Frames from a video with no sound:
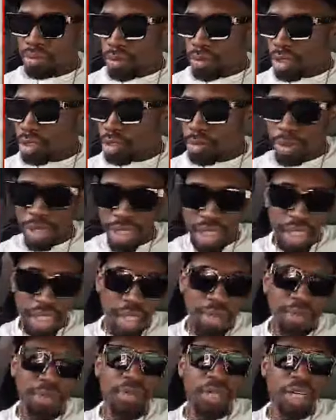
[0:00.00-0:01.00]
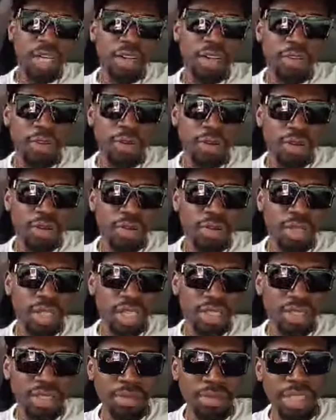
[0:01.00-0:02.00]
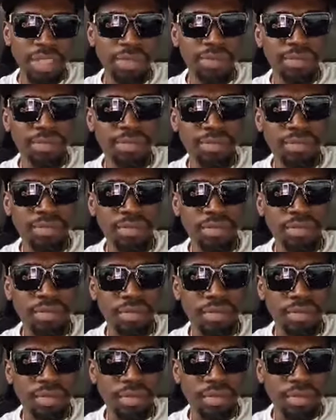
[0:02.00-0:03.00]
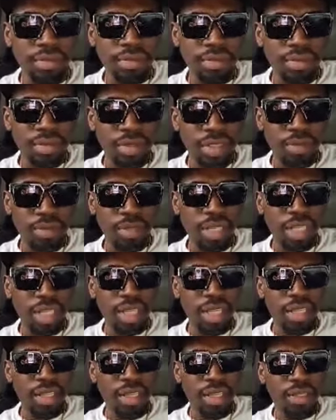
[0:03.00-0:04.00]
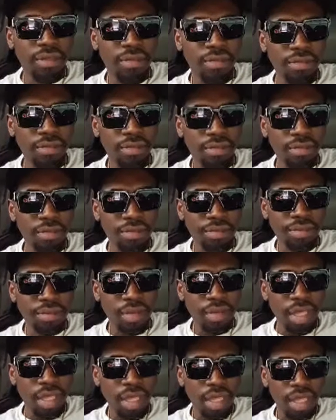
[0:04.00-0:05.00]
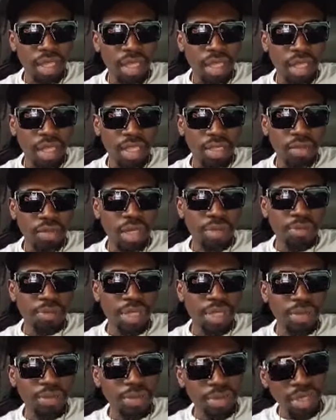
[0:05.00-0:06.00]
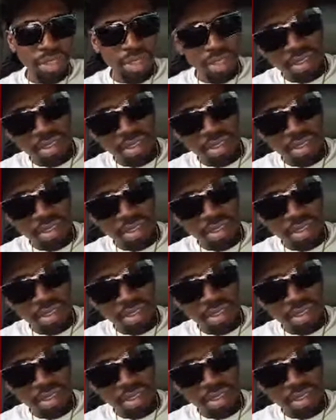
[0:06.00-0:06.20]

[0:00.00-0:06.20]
The people in them are grow good, you see me? So I like that. Anyway, people,